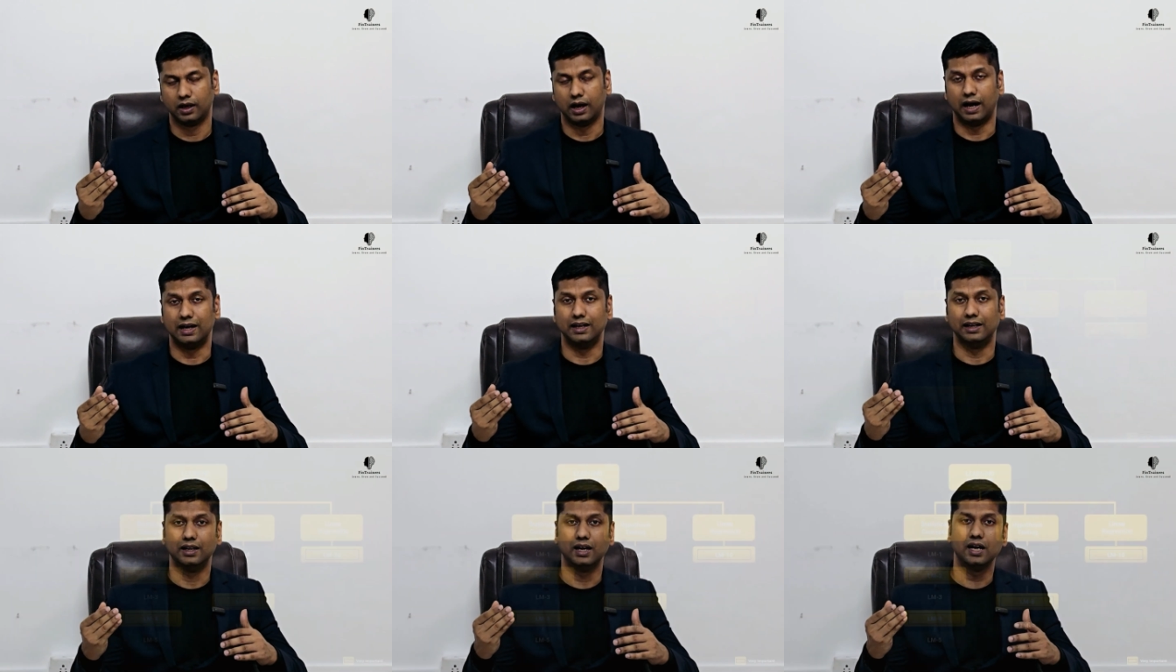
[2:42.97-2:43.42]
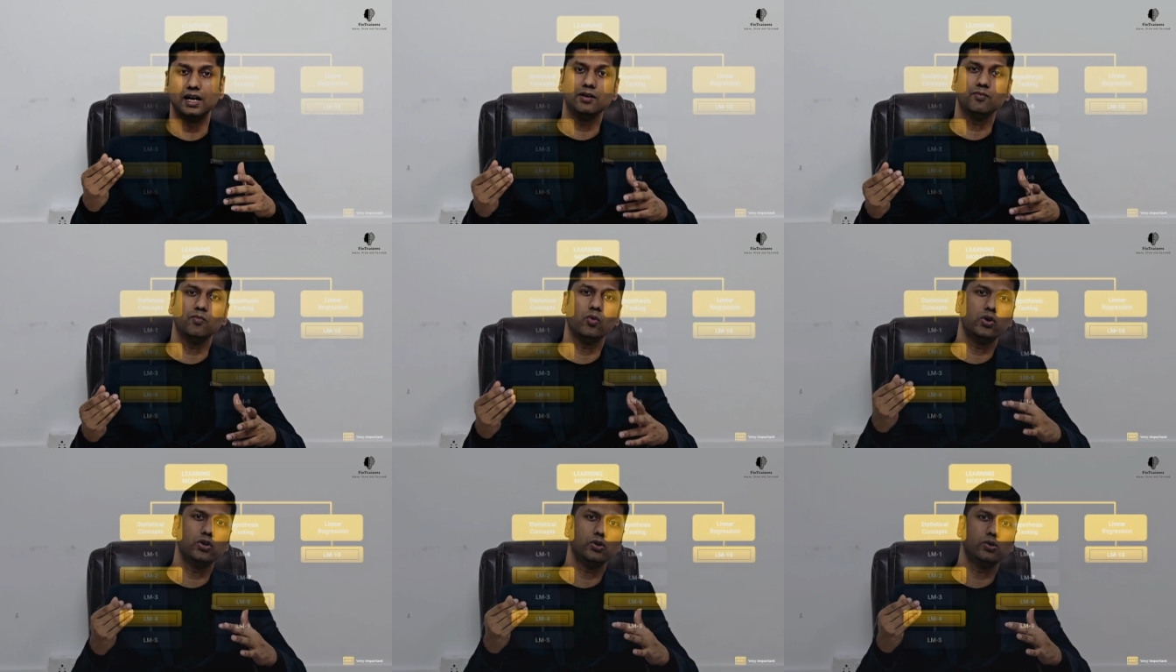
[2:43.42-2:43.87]
and learning
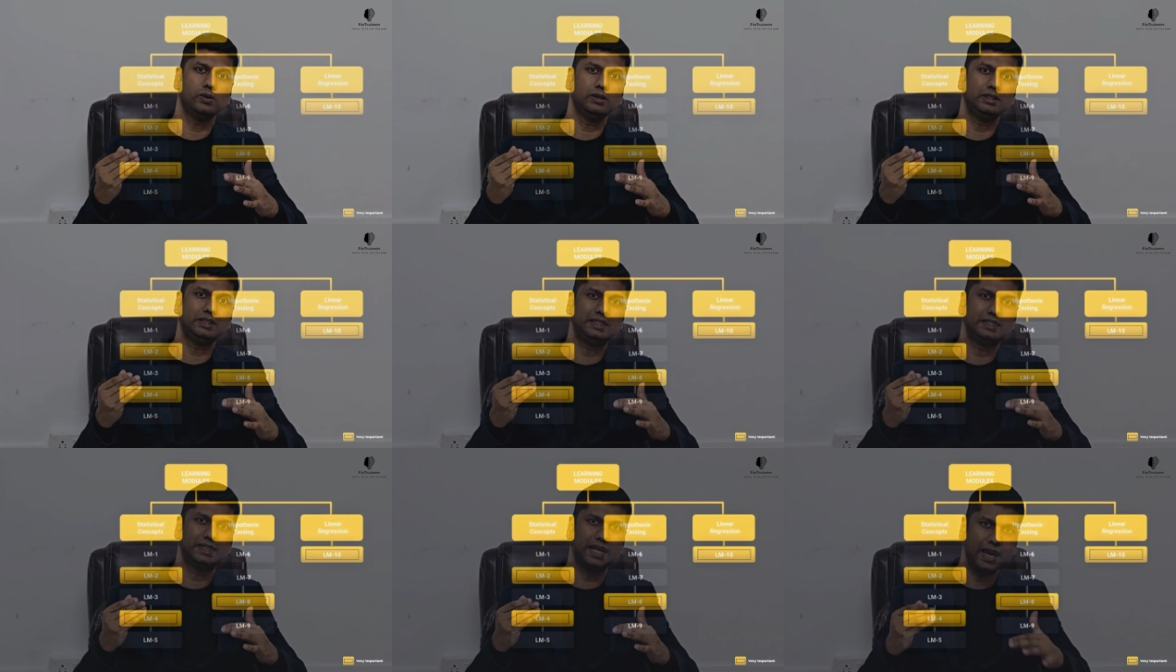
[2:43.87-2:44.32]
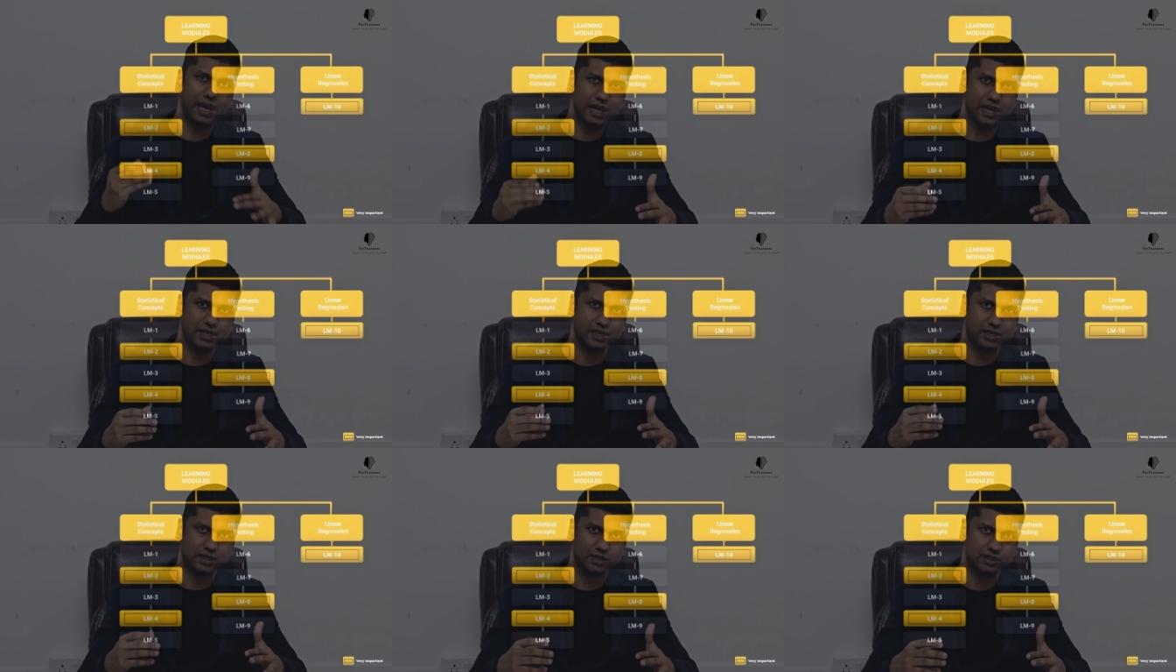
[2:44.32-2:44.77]
module
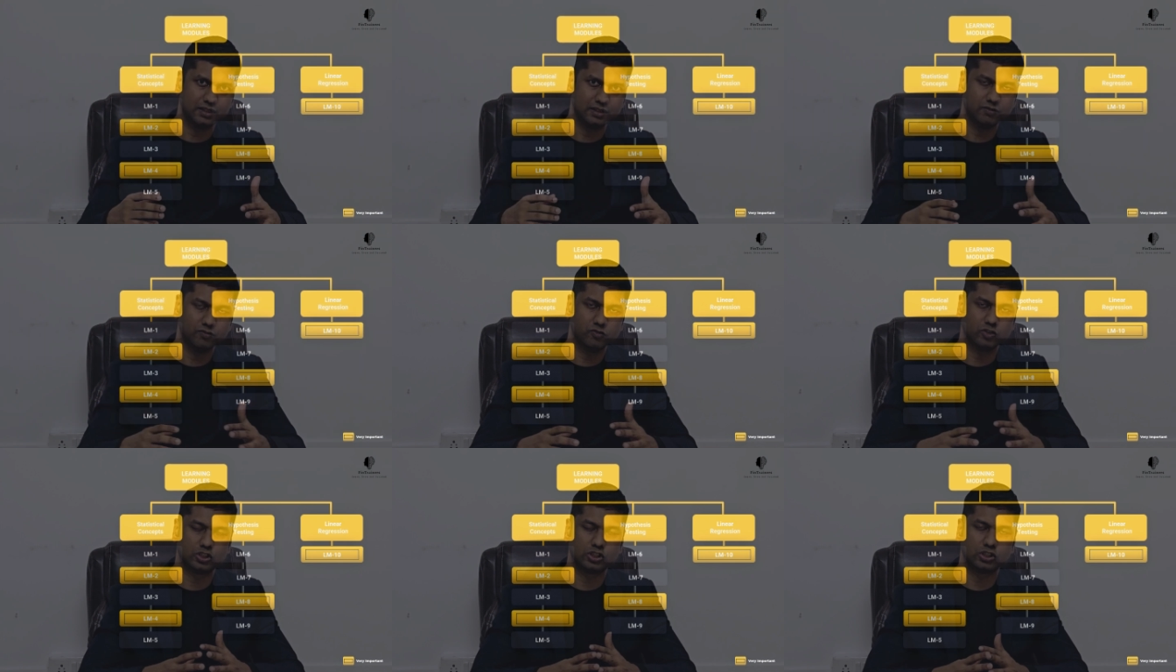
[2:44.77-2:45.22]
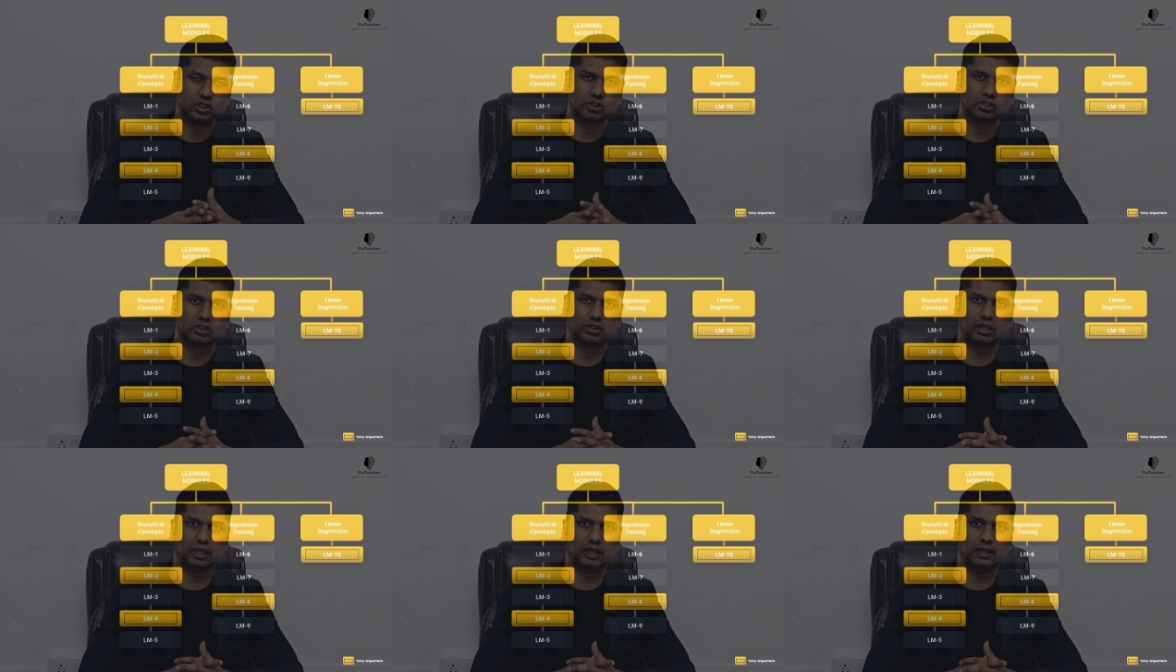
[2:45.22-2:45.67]
10 which
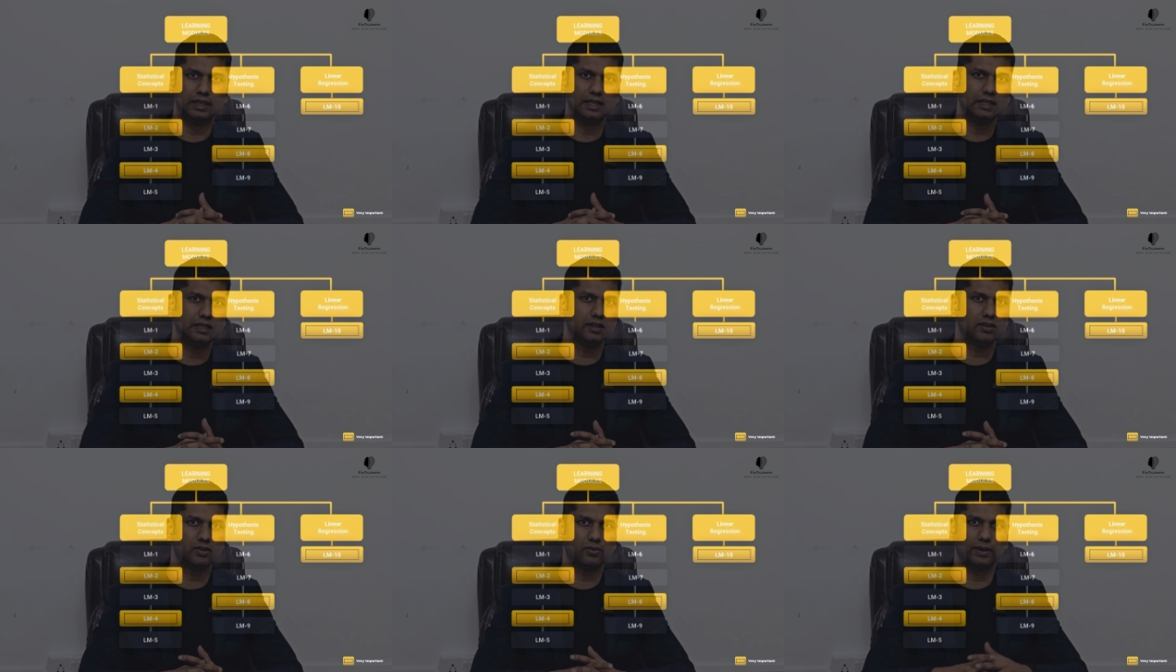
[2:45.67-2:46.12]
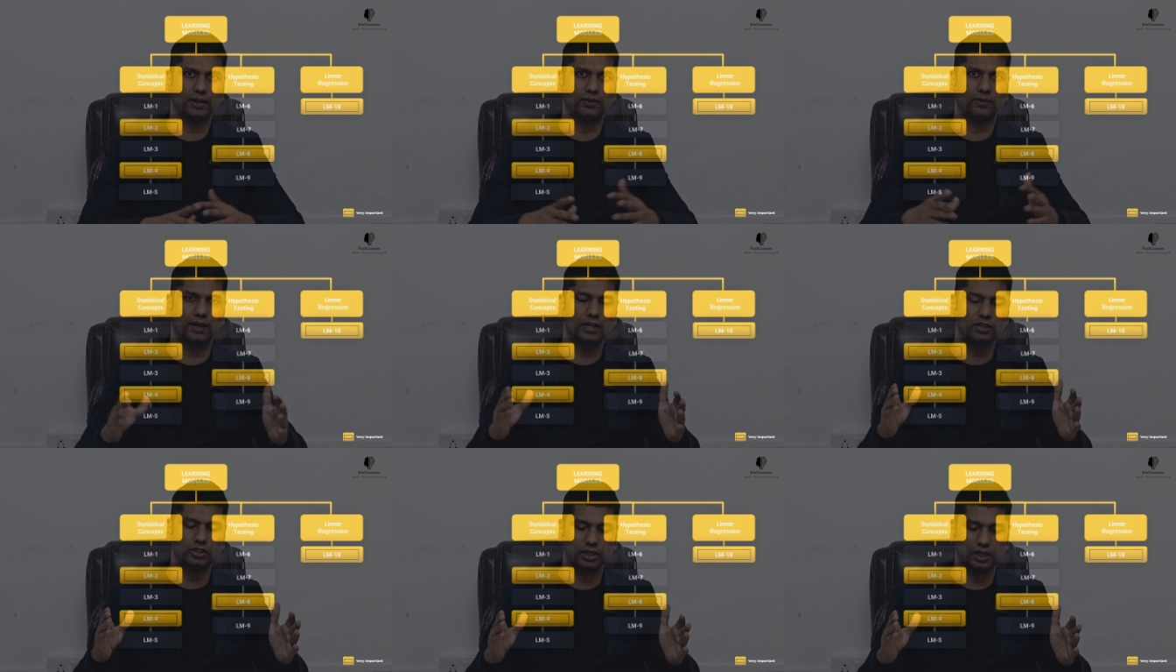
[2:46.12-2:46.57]
is linear
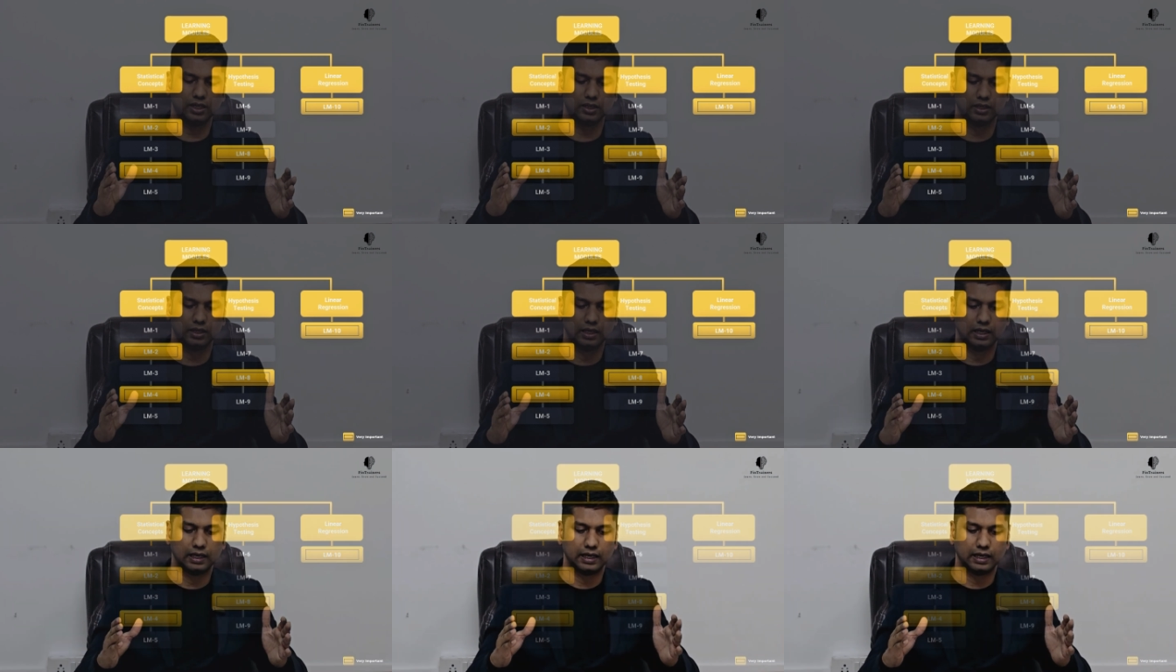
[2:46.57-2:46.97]
regression